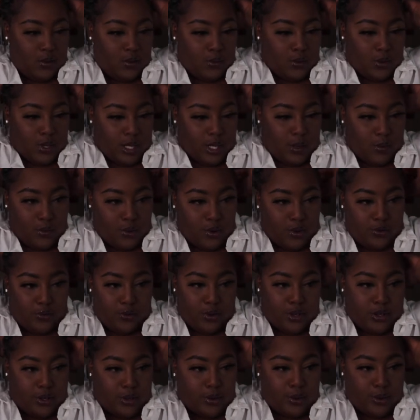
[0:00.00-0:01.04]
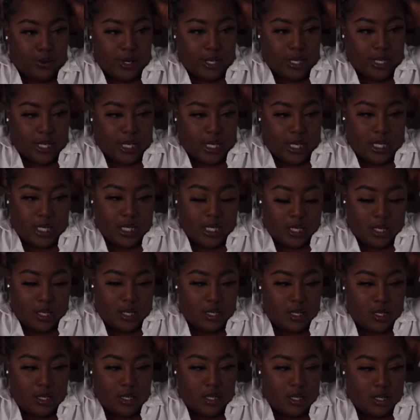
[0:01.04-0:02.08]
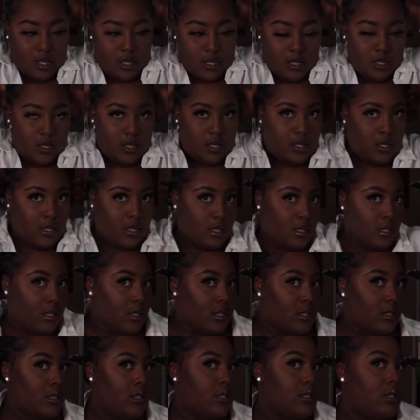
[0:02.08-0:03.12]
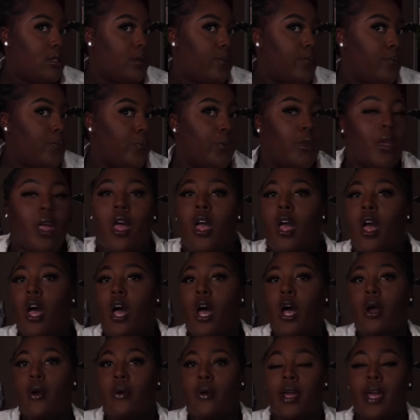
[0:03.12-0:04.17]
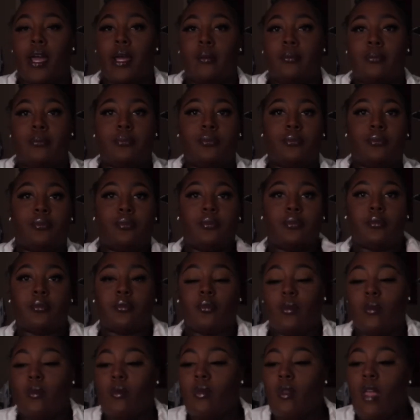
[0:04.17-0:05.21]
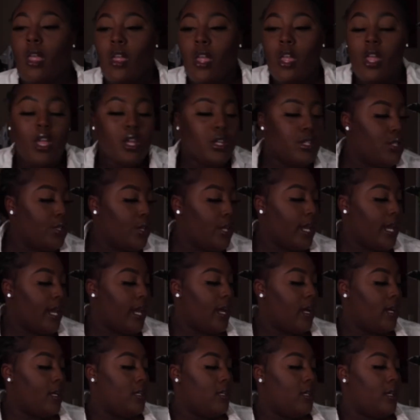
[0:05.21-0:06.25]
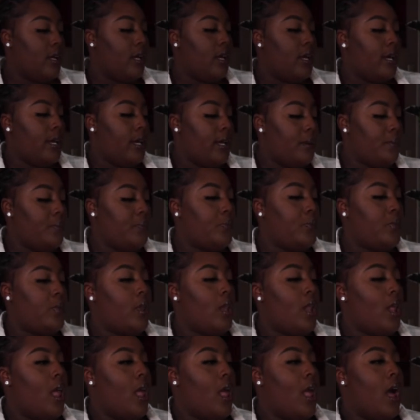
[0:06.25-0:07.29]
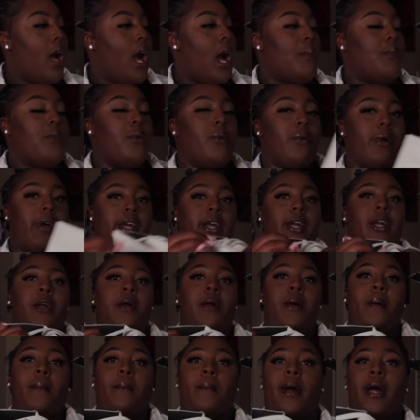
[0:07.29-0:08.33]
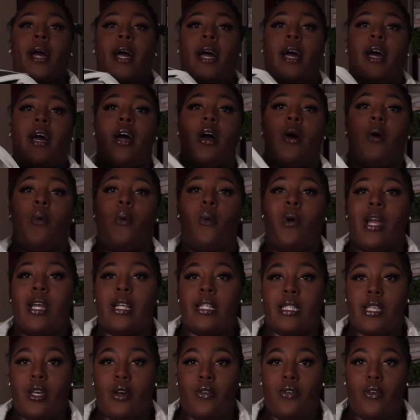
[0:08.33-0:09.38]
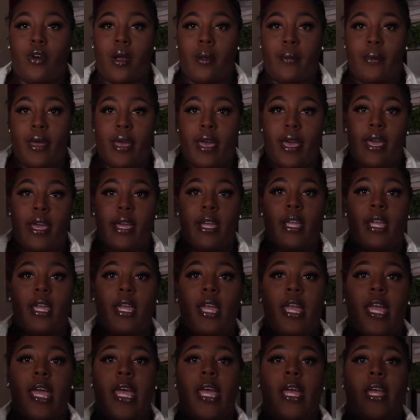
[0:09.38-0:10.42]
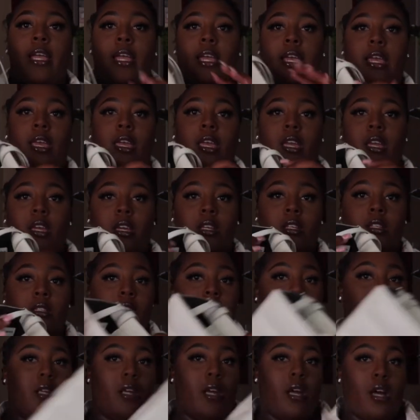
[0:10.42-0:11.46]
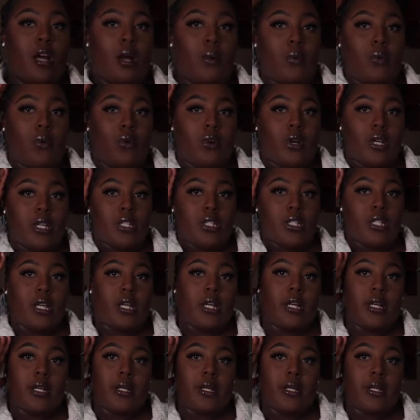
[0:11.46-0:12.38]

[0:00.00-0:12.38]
Really more for decor than anything. Yes. Okay. So yeah, I'm gonna wear my white Telfar bag, and I'm going to